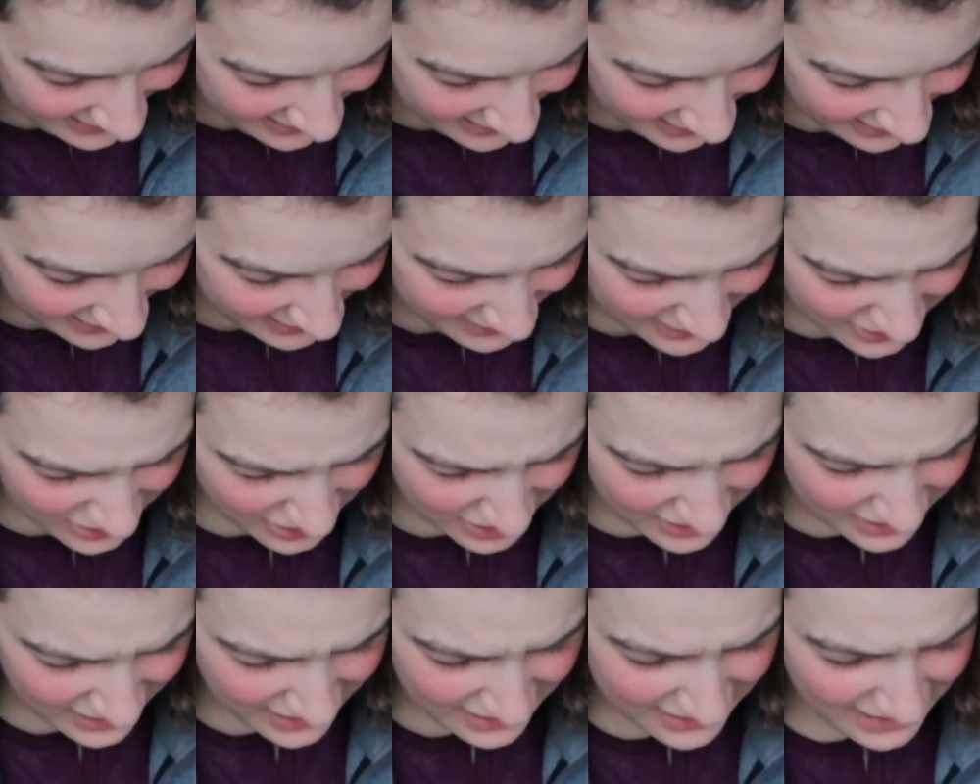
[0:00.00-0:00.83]
And
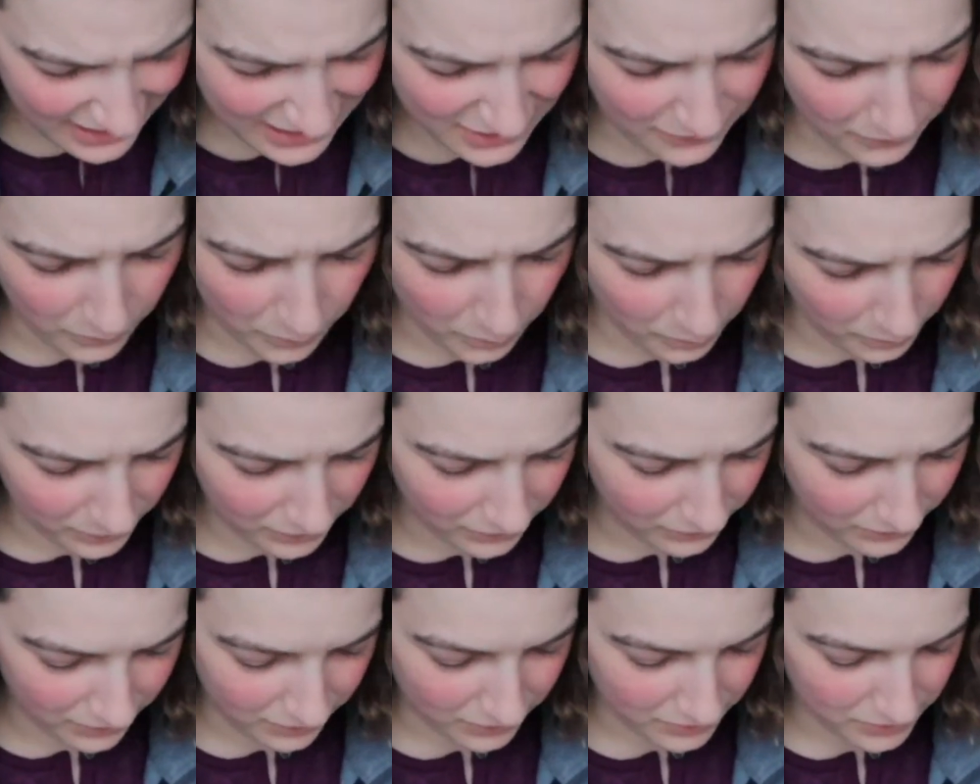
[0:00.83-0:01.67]
it's kind of a
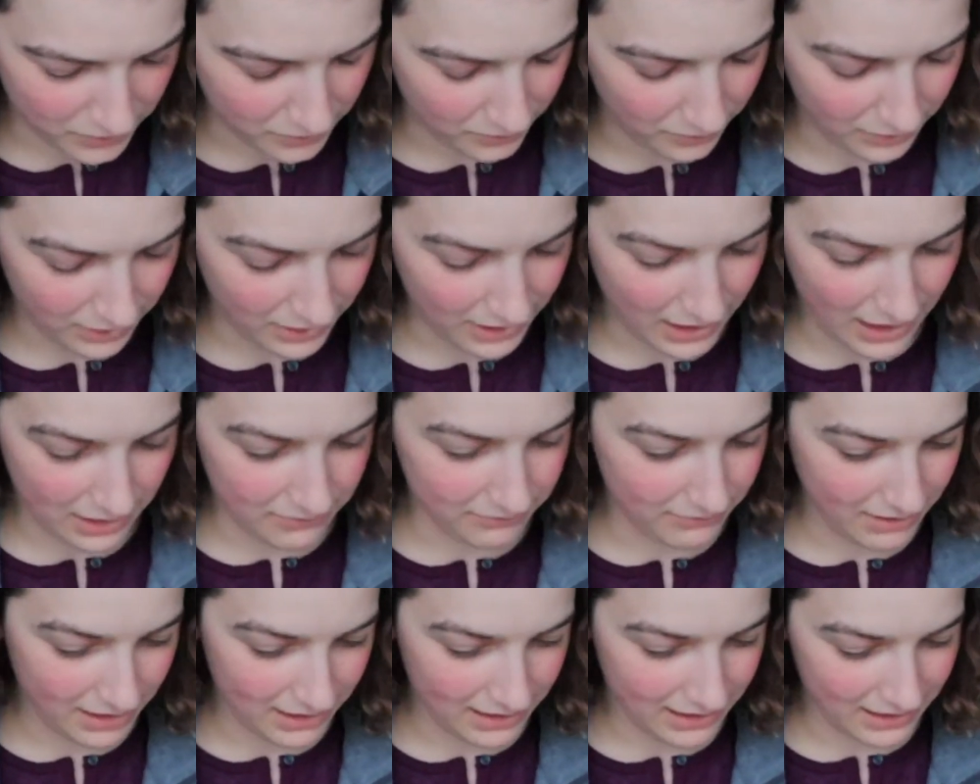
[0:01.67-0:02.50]
weird little story. I
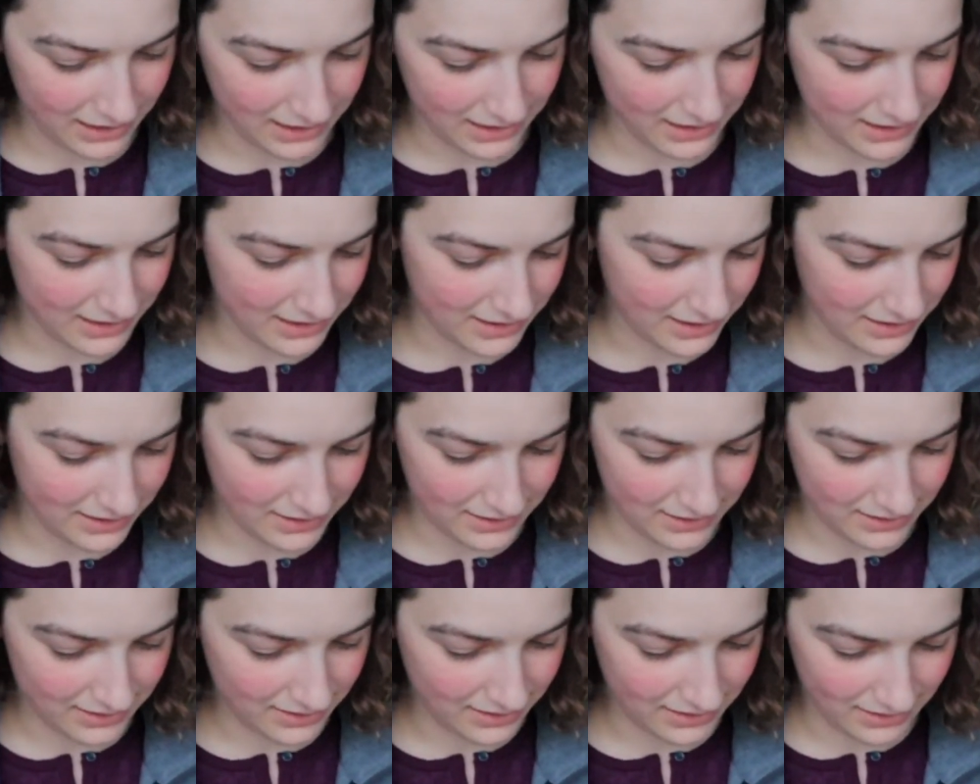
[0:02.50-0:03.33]
read it, it's
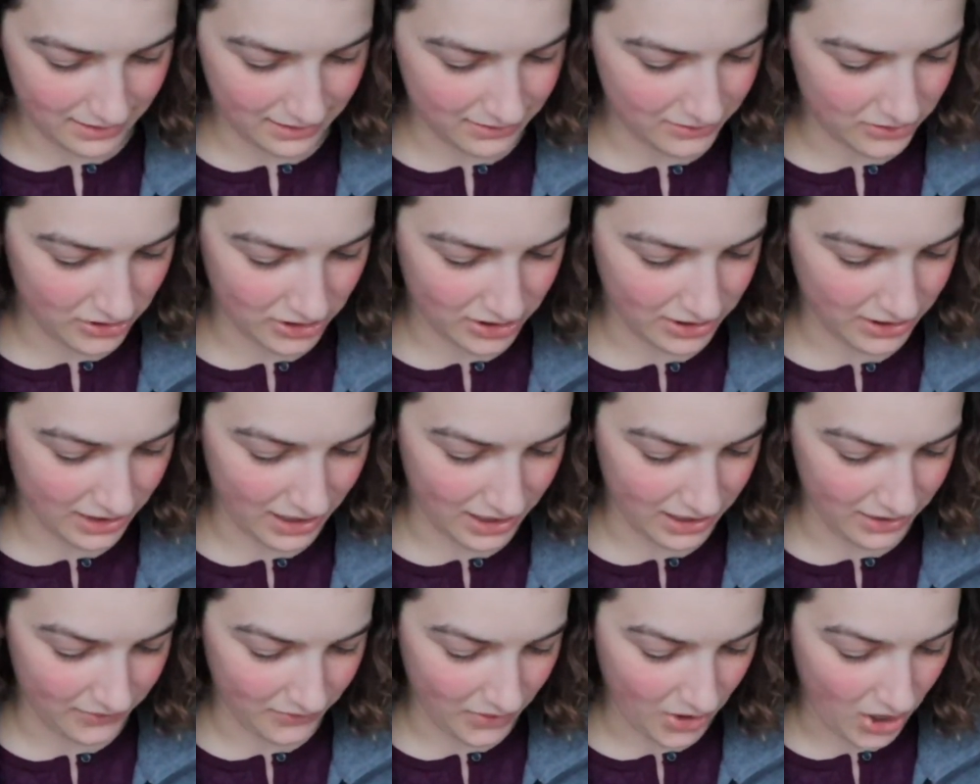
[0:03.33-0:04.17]
just
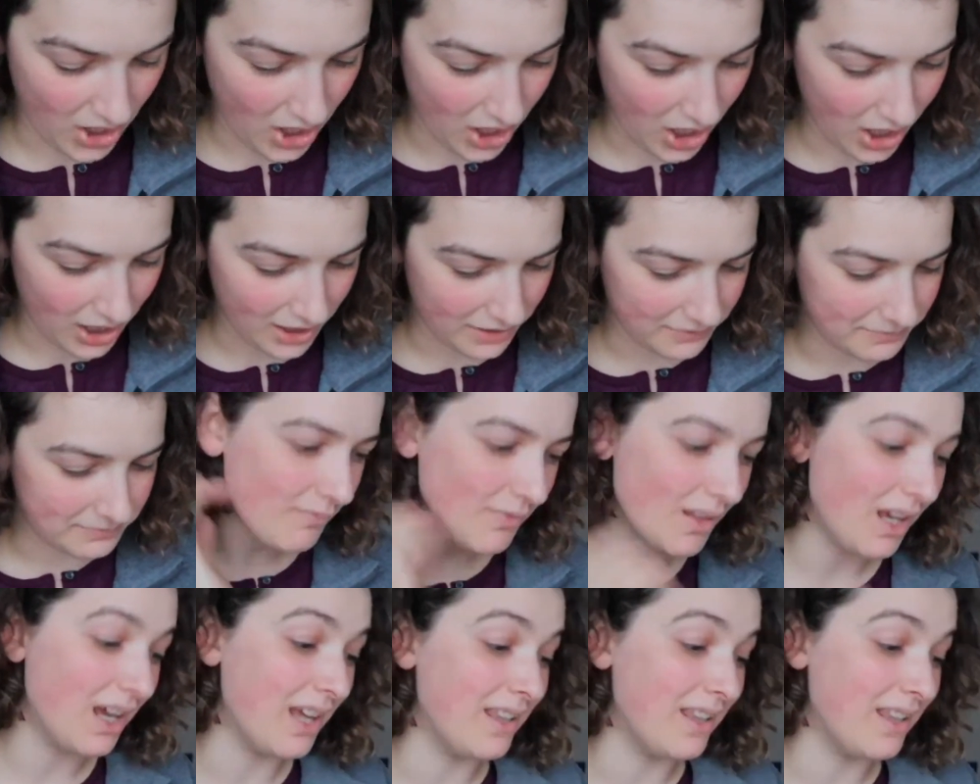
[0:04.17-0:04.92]
kind of odd.